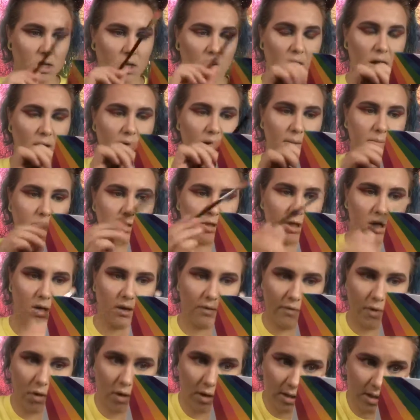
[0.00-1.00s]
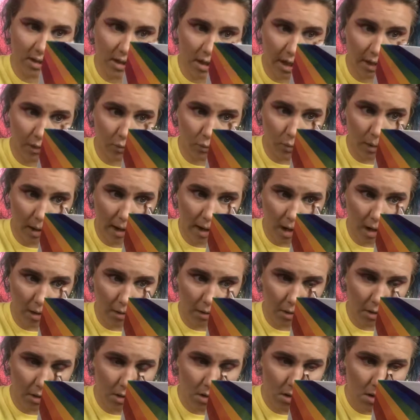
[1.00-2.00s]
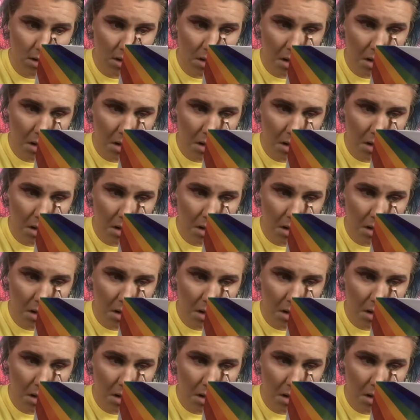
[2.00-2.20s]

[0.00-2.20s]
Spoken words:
line. I'm just going to focus it like right under.